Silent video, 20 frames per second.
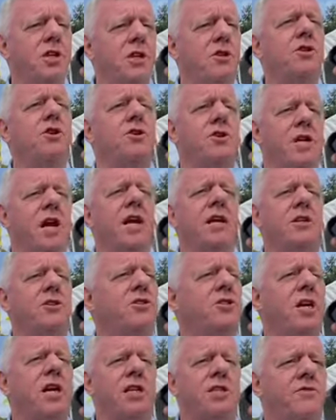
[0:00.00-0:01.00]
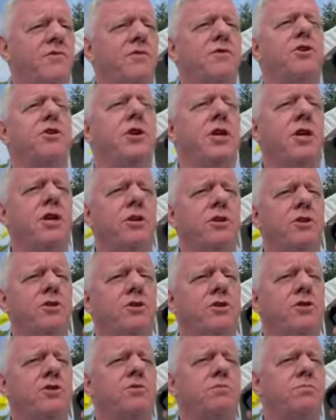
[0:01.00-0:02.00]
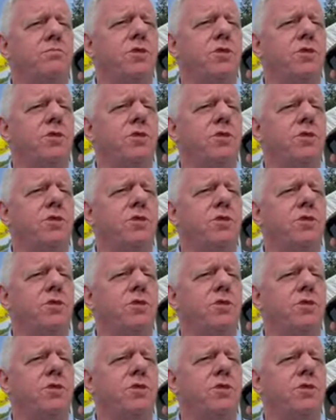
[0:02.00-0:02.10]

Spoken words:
in the United States for years,